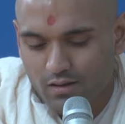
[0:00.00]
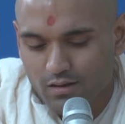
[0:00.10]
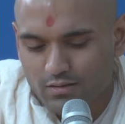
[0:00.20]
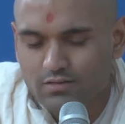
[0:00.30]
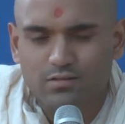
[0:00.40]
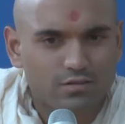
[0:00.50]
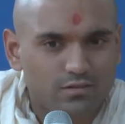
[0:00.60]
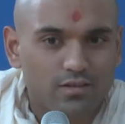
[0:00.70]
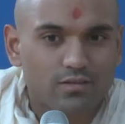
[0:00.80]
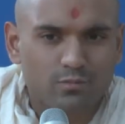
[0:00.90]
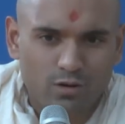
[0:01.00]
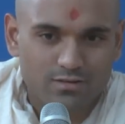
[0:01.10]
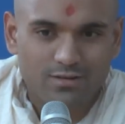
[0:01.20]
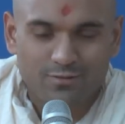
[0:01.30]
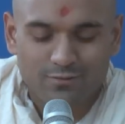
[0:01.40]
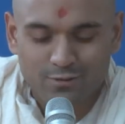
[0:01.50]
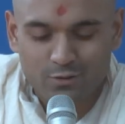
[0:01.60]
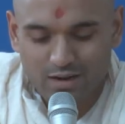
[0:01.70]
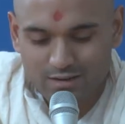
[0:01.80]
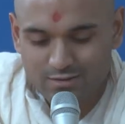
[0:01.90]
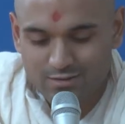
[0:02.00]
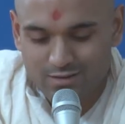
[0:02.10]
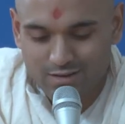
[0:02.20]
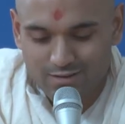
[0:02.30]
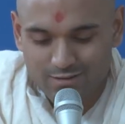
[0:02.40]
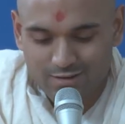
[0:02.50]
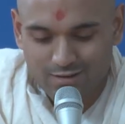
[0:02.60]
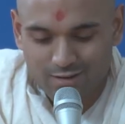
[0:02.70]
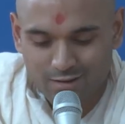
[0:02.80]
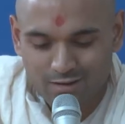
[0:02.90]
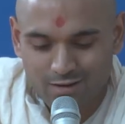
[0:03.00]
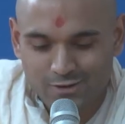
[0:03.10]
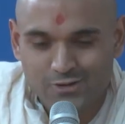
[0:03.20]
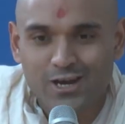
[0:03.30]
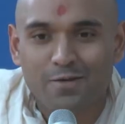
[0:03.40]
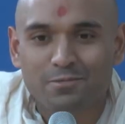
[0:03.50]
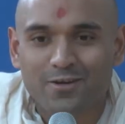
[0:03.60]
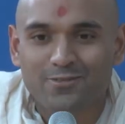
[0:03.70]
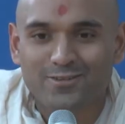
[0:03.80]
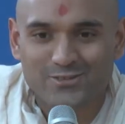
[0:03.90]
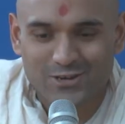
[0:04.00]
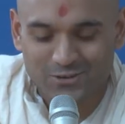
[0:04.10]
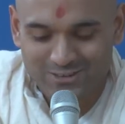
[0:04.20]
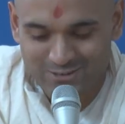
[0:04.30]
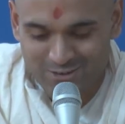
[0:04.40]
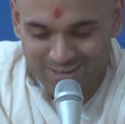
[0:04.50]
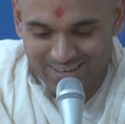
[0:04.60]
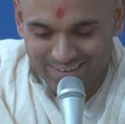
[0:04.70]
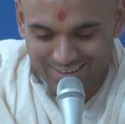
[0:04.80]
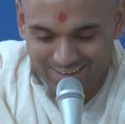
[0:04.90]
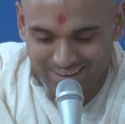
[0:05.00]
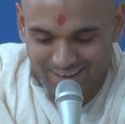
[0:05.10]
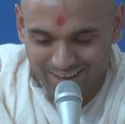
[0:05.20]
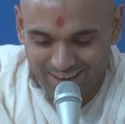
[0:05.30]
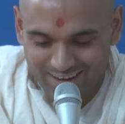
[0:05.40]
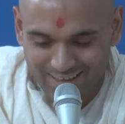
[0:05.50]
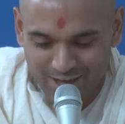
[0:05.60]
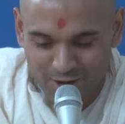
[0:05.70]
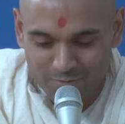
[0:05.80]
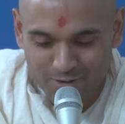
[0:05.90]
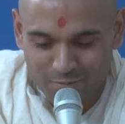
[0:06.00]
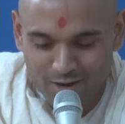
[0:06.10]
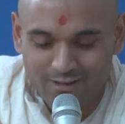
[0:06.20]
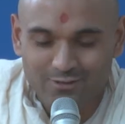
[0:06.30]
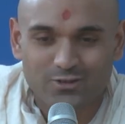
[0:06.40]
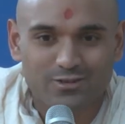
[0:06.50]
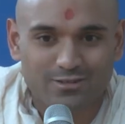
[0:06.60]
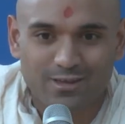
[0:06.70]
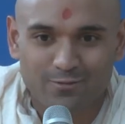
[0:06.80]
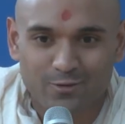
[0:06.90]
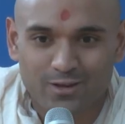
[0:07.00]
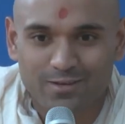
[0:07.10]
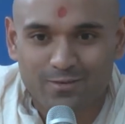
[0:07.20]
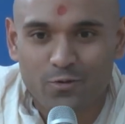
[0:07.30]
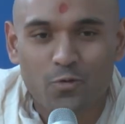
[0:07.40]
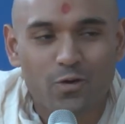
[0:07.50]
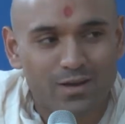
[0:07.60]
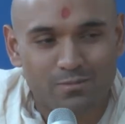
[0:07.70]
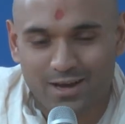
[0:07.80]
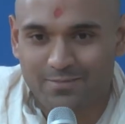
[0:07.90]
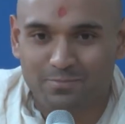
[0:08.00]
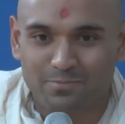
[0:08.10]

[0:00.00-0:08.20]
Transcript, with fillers: He's the 16th president of the United States. He chopped down the cherry tree and he helped abolish slavery. Who am I?